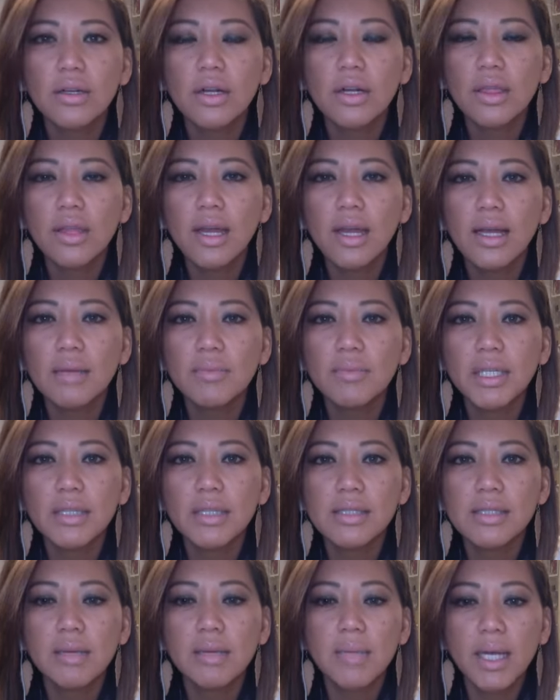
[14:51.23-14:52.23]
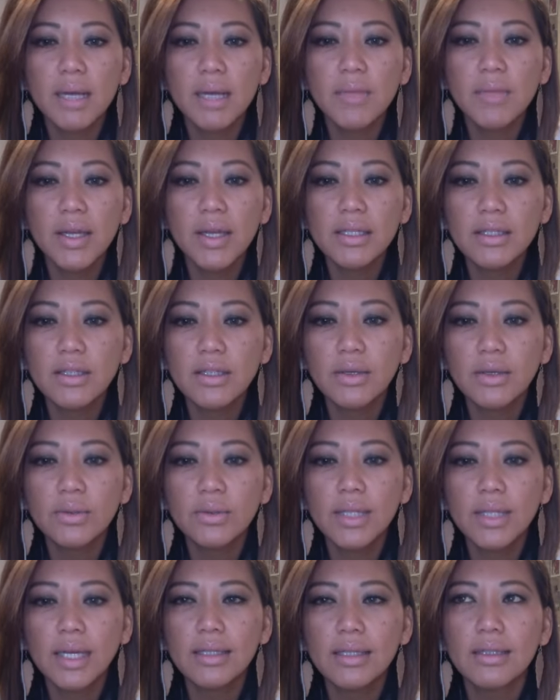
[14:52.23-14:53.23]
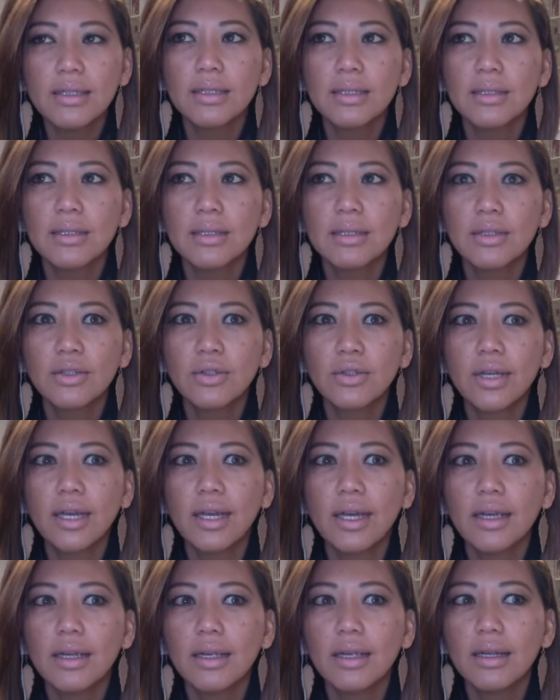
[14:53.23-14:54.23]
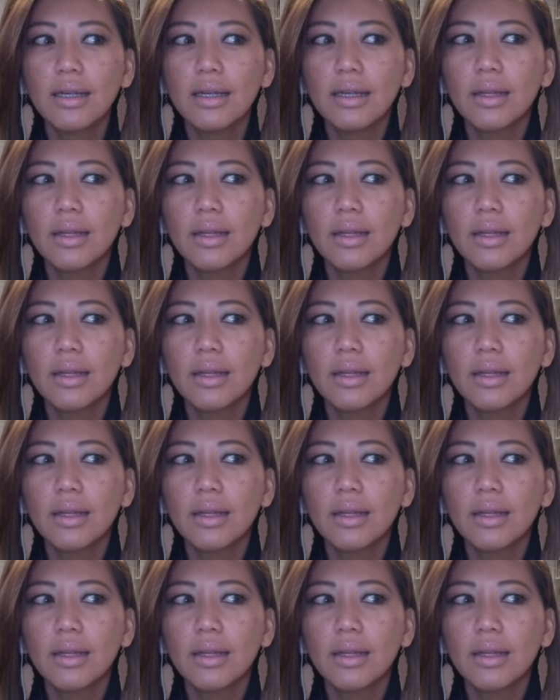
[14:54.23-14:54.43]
on that because I'm like you, like, okay,